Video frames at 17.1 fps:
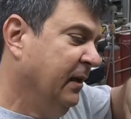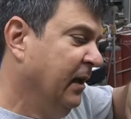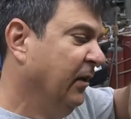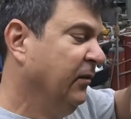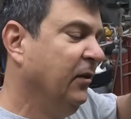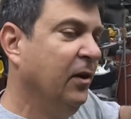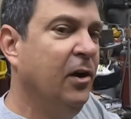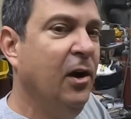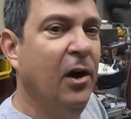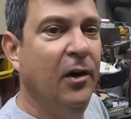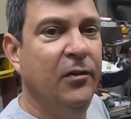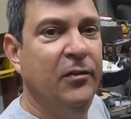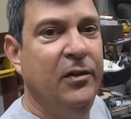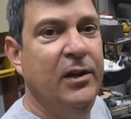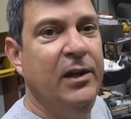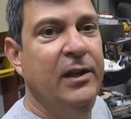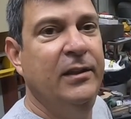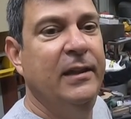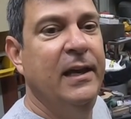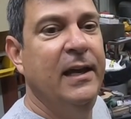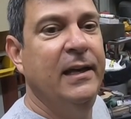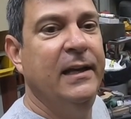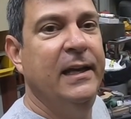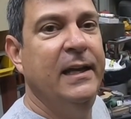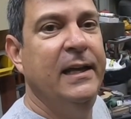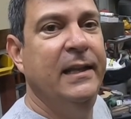Doesn't cost
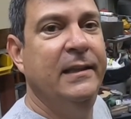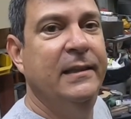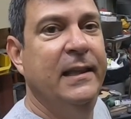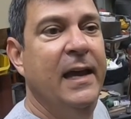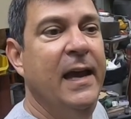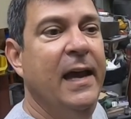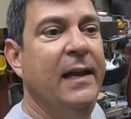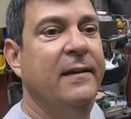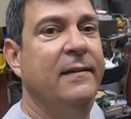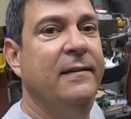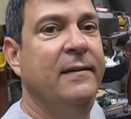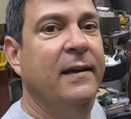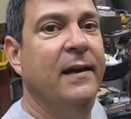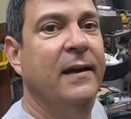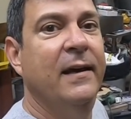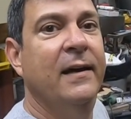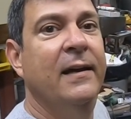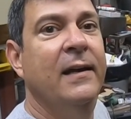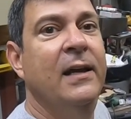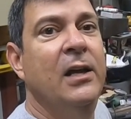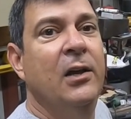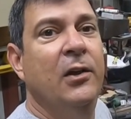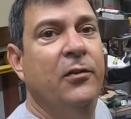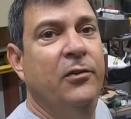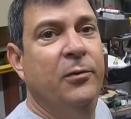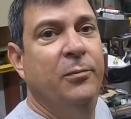anything to hit that
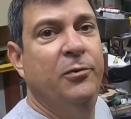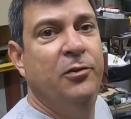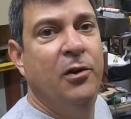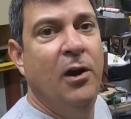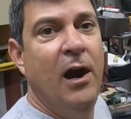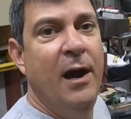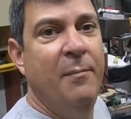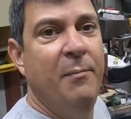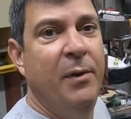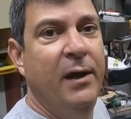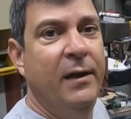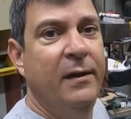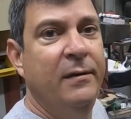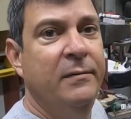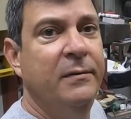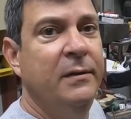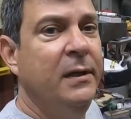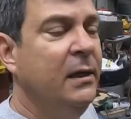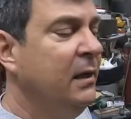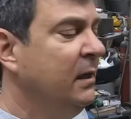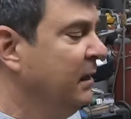subscribe button.